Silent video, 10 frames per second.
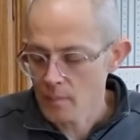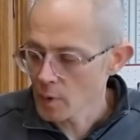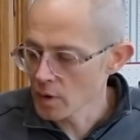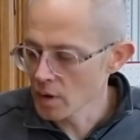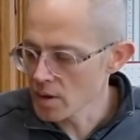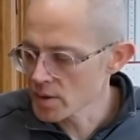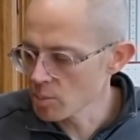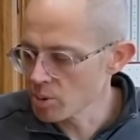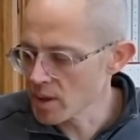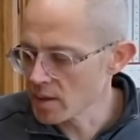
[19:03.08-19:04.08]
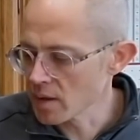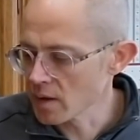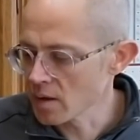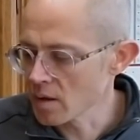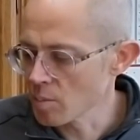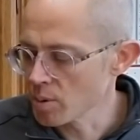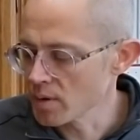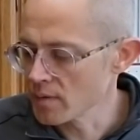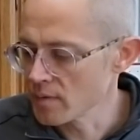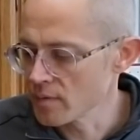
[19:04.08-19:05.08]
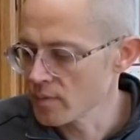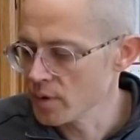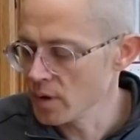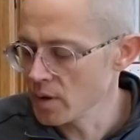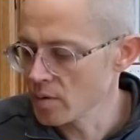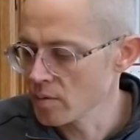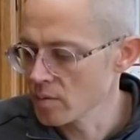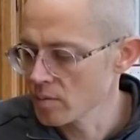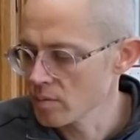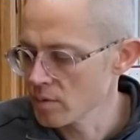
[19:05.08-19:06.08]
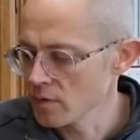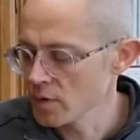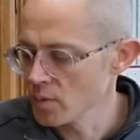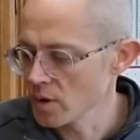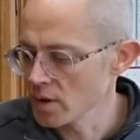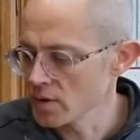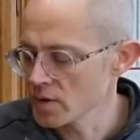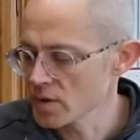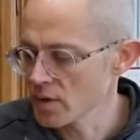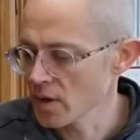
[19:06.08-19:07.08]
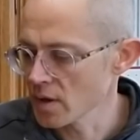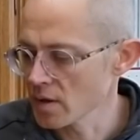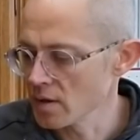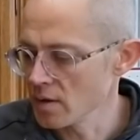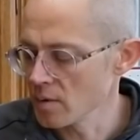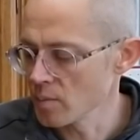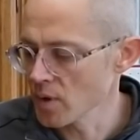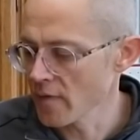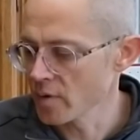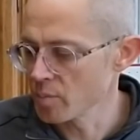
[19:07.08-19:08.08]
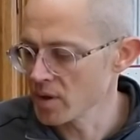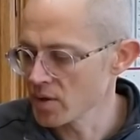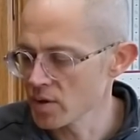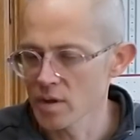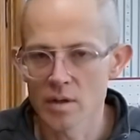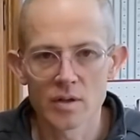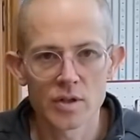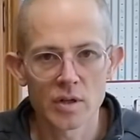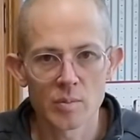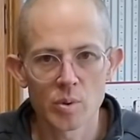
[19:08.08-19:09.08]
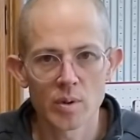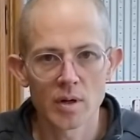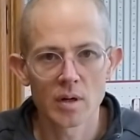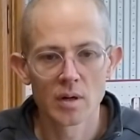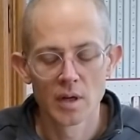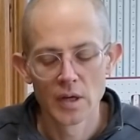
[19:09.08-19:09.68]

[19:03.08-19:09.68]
you could also blend like a couple of, if you wanted just to have a pleasure sheng pu'er,